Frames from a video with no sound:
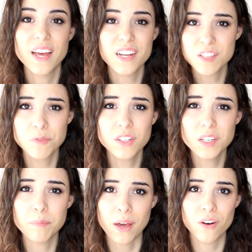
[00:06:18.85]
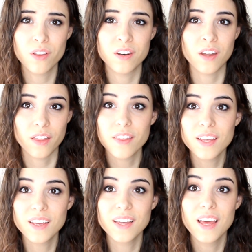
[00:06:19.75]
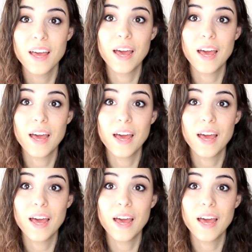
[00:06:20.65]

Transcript: it's really better than nothing,